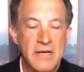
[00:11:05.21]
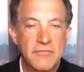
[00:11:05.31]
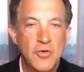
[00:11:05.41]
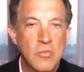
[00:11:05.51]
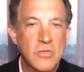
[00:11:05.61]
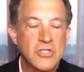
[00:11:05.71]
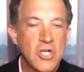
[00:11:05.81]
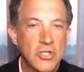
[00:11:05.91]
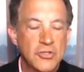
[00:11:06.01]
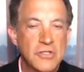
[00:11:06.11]
of numerous
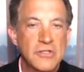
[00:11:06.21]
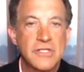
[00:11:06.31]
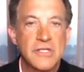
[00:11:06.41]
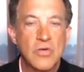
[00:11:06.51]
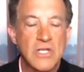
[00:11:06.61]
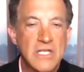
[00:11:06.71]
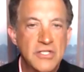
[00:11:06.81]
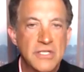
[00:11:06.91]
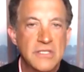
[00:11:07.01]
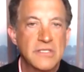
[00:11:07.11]
cultures and
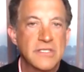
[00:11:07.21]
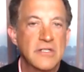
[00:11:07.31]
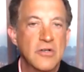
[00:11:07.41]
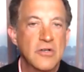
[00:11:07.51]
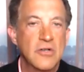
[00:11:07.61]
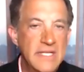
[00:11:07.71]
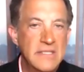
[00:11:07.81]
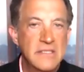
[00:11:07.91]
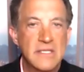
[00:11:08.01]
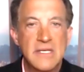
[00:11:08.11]
religions and
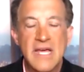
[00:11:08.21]
creeds and